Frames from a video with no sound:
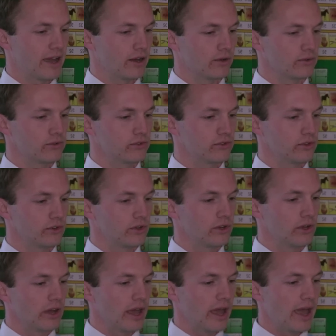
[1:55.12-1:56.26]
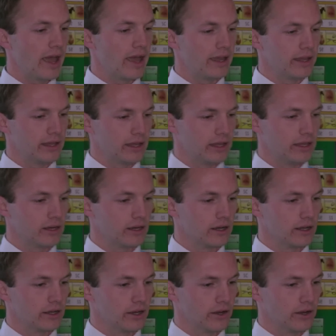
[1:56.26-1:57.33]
He's fantastic at taking initiative.